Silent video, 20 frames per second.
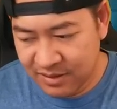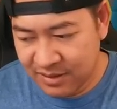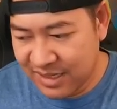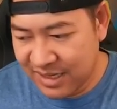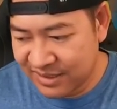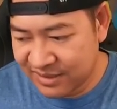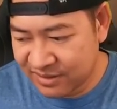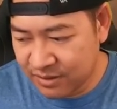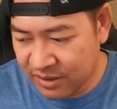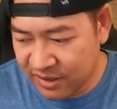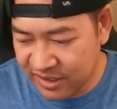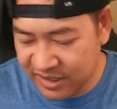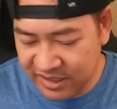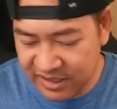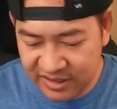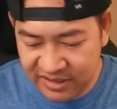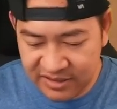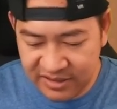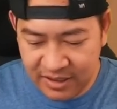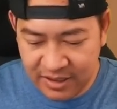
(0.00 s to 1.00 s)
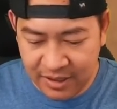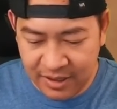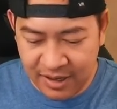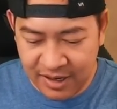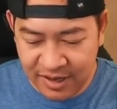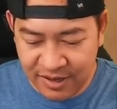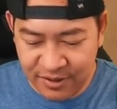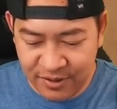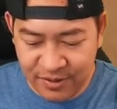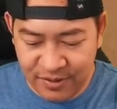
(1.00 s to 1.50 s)
Last card it is an
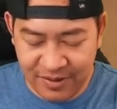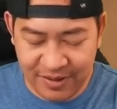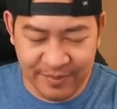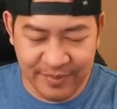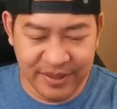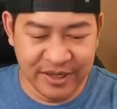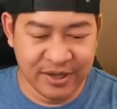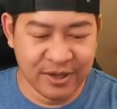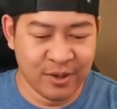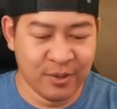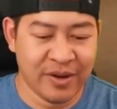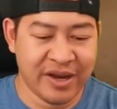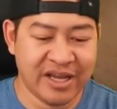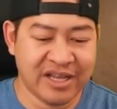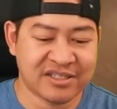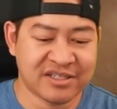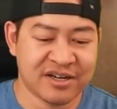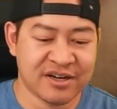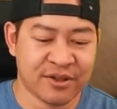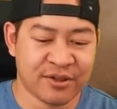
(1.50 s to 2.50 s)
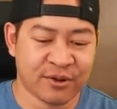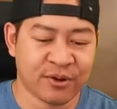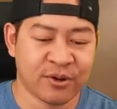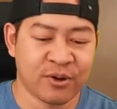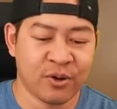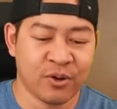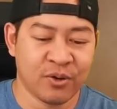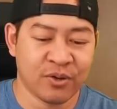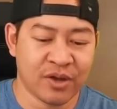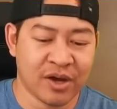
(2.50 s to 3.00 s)
auto. I mean, no way it's another
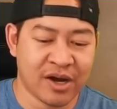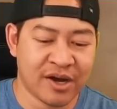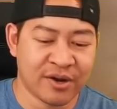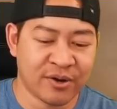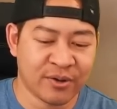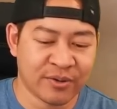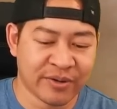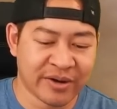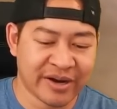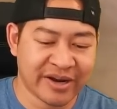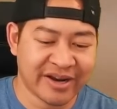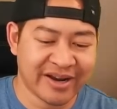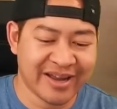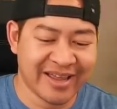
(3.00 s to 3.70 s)
gold auto, right?